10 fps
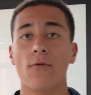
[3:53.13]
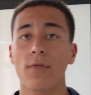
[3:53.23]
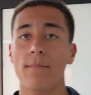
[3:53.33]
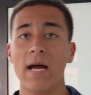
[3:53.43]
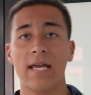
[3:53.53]

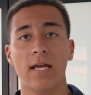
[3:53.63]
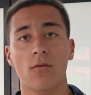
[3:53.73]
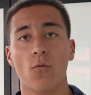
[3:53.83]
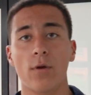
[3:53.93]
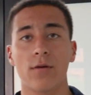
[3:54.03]
For the back
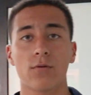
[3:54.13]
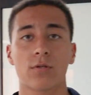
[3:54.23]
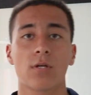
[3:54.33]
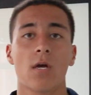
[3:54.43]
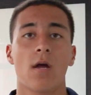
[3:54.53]
end, we
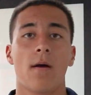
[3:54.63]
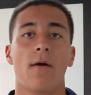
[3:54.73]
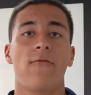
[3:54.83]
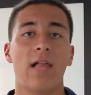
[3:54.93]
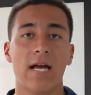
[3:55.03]
use
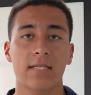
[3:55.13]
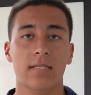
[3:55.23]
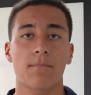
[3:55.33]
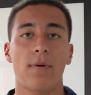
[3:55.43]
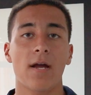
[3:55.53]

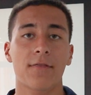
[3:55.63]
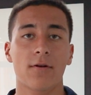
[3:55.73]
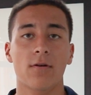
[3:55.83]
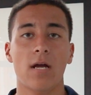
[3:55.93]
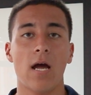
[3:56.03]
Flash,
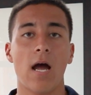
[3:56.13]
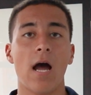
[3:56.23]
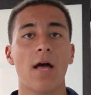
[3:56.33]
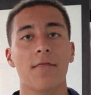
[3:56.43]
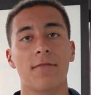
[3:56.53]
Python,
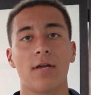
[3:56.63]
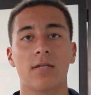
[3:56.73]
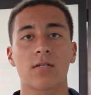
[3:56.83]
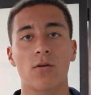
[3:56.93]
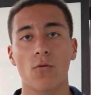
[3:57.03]
and
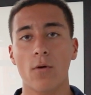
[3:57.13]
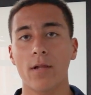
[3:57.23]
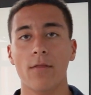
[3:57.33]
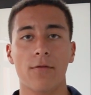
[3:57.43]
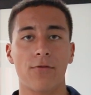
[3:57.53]

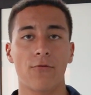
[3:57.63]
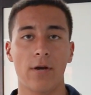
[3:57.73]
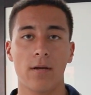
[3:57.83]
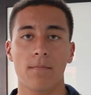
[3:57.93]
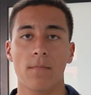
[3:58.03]

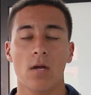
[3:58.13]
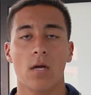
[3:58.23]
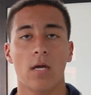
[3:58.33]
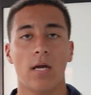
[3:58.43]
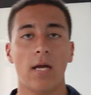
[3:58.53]
SQL3.
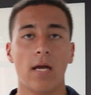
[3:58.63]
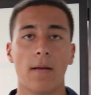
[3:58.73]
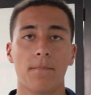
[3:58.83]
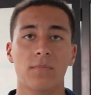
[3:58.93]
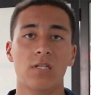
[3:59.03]

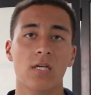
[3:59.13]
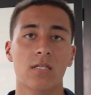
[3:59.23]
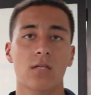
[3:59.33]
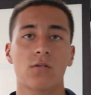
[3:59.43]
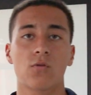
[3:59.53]

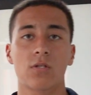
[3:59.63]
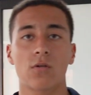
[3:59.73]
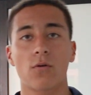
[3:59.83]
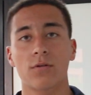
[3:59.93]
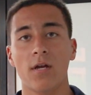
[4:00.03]
This to
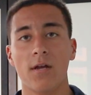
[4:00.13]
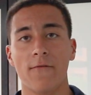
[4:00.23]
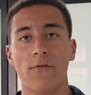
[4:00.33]
store the